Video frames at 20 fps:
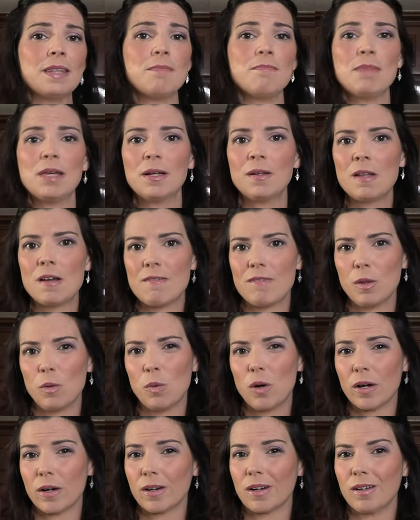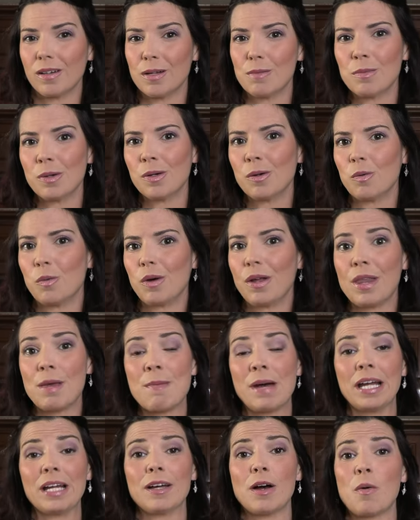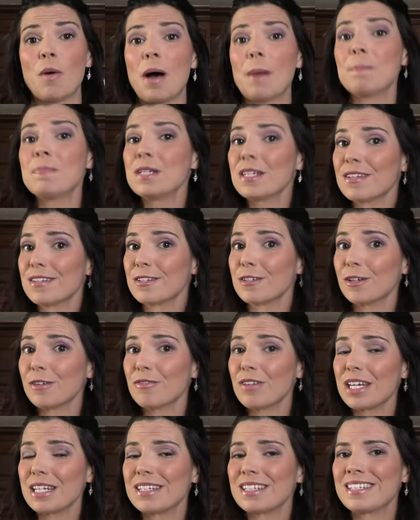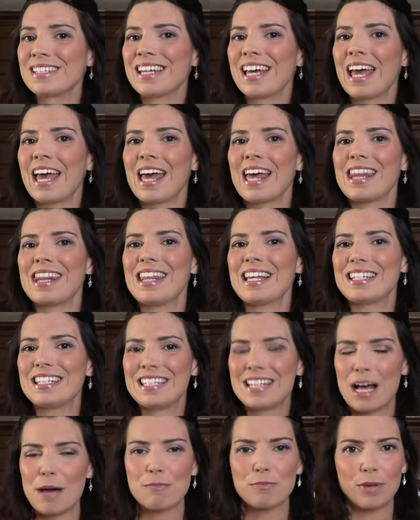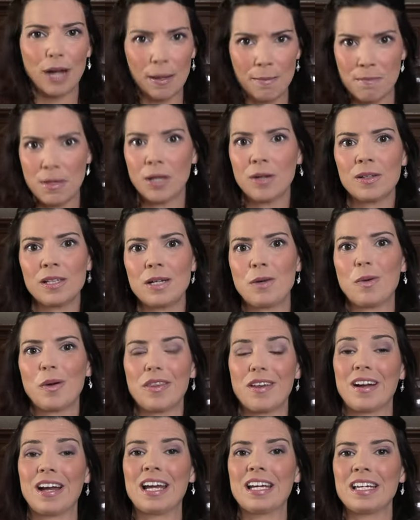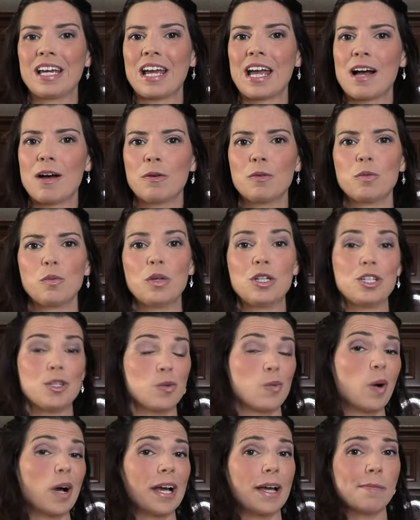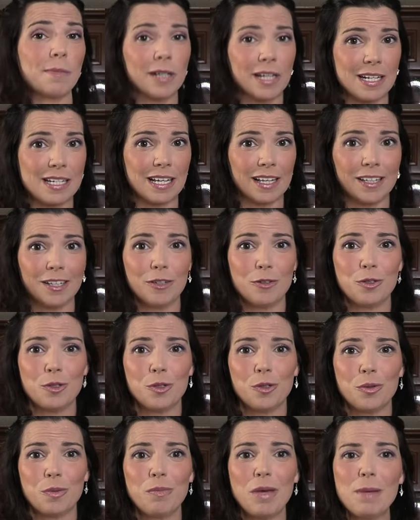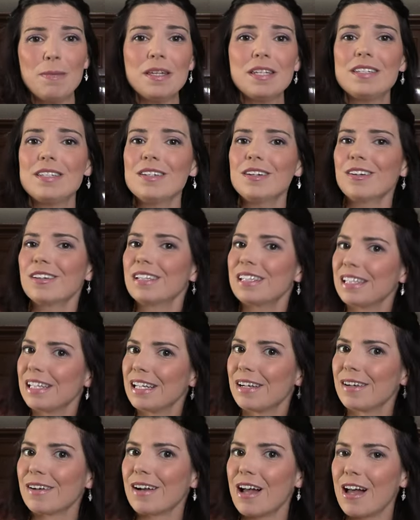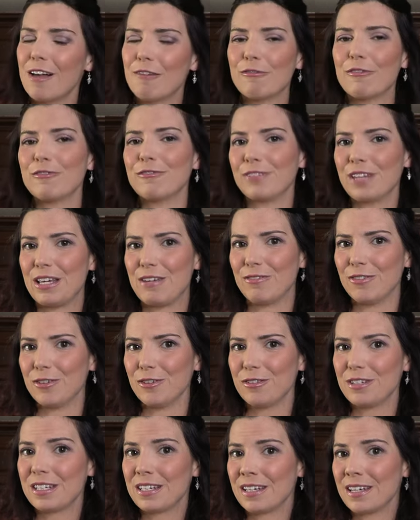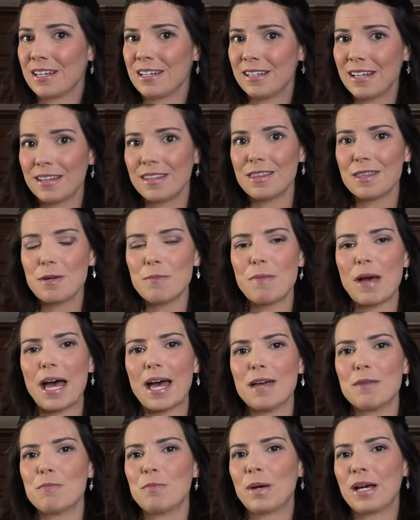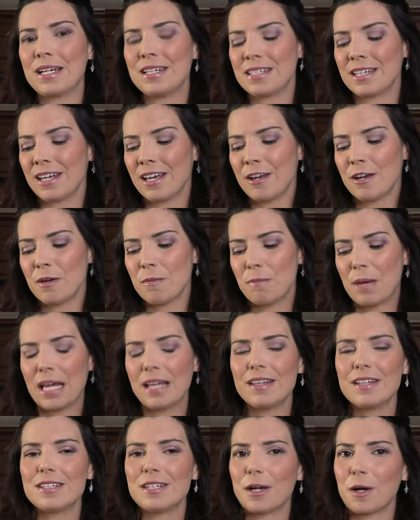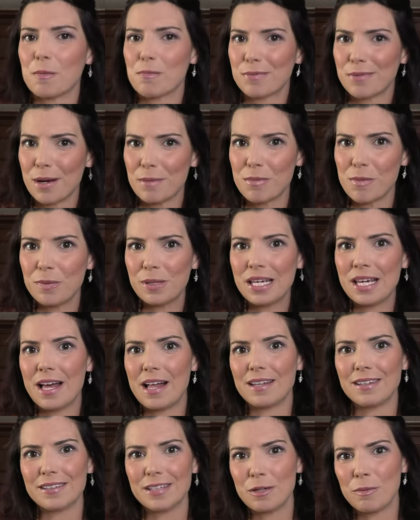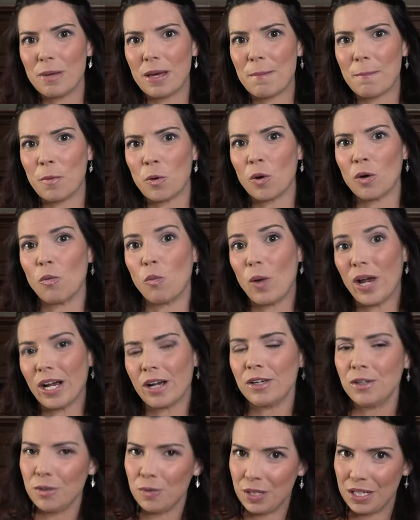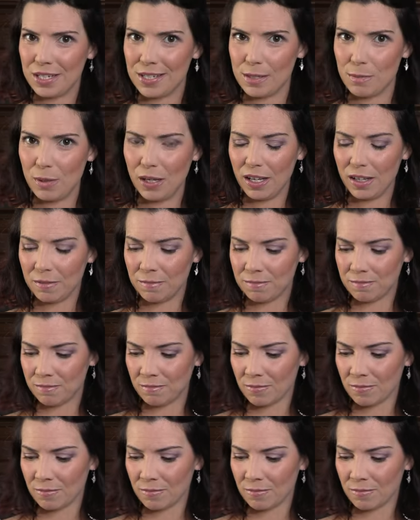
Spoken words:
in the middle of the water column. While they might go up to the surface, that's not primarily where they're hanging out, which is why I'm gonna tell you to maybe steer clear of flake foods. Not that they're bad, but pellets are probably a little bit more where you need to be.